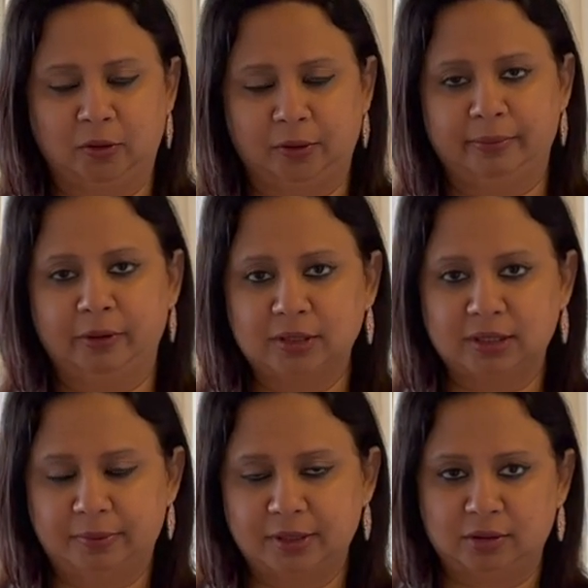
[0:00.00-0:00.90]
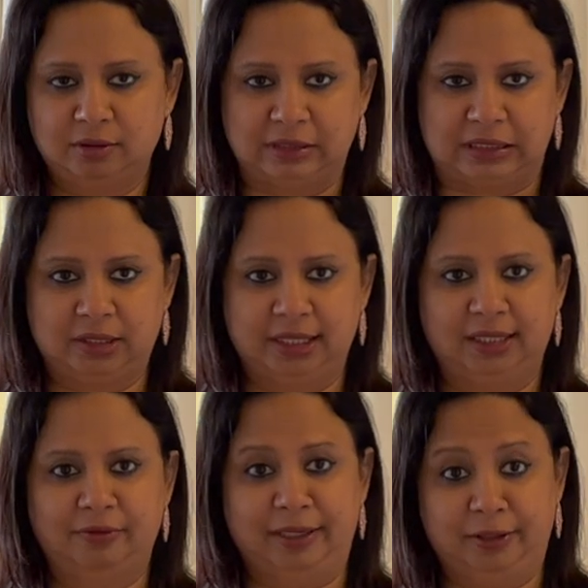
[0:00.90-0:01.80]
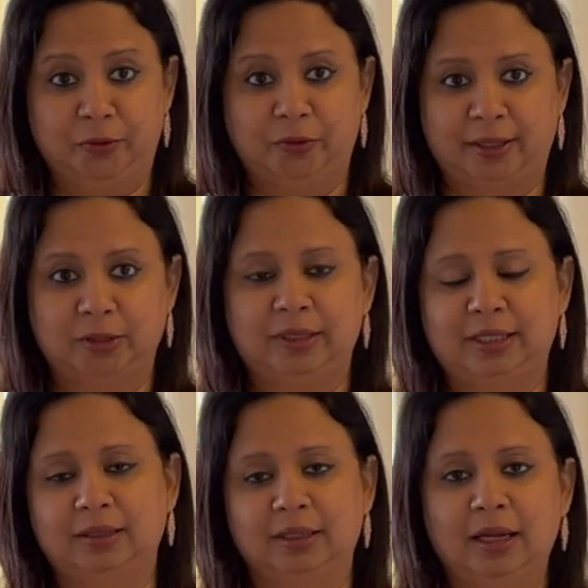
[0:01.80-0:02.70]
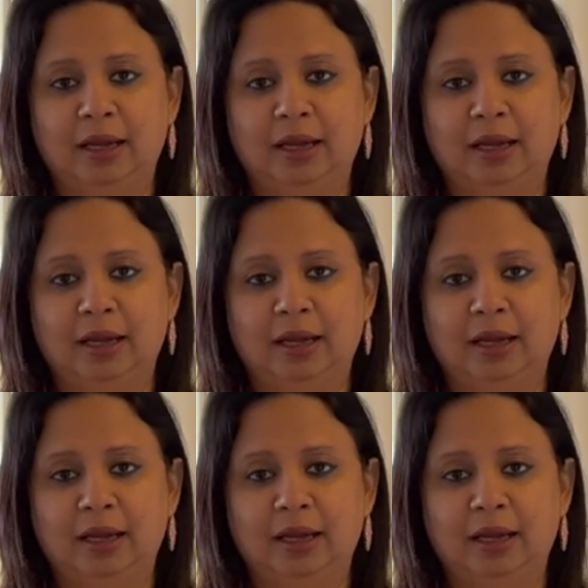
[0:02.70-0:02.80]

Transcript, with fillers: okay, because it depends on the first reading, when you actually